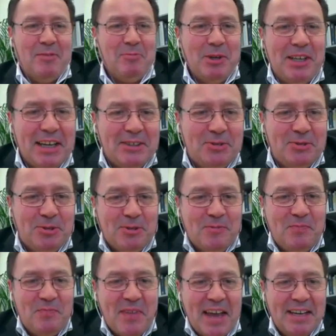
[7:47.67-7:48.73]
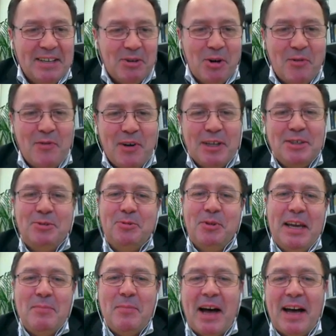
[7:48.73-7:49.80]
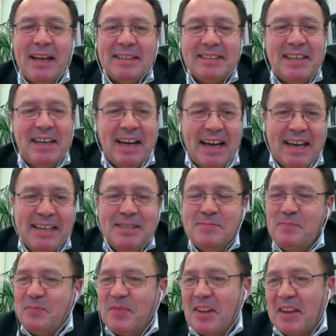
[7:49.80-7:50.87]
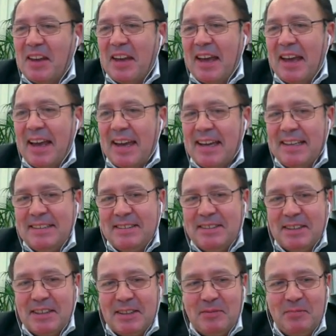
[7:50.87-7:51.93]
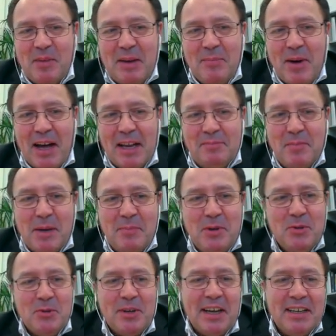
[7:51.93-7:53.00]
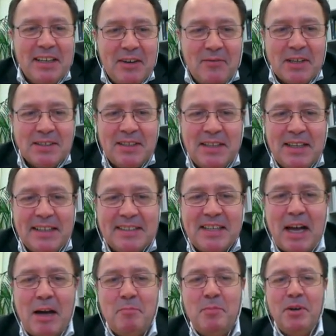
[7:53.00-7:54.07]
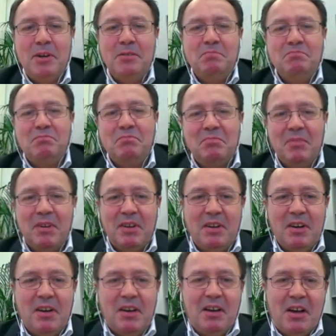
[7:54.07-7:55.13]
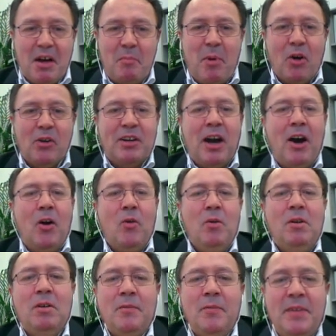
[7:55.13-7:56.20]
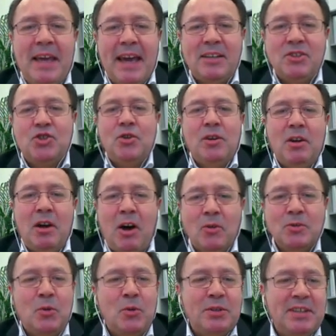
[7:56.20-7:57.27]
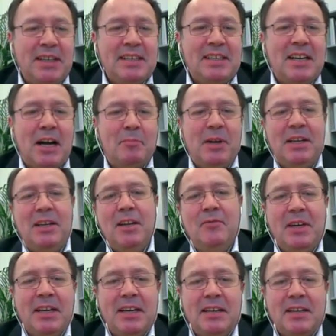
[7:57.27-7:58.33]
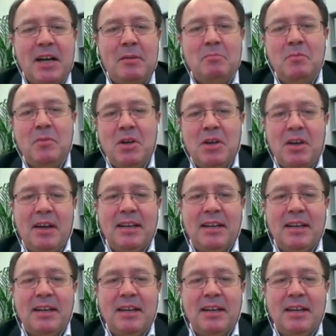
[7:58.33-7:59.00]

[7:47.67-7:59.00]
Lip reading: I would like to hand over to Eberhard Krain. And Eberhard, maybe you can give us an example about how the actual household income and living income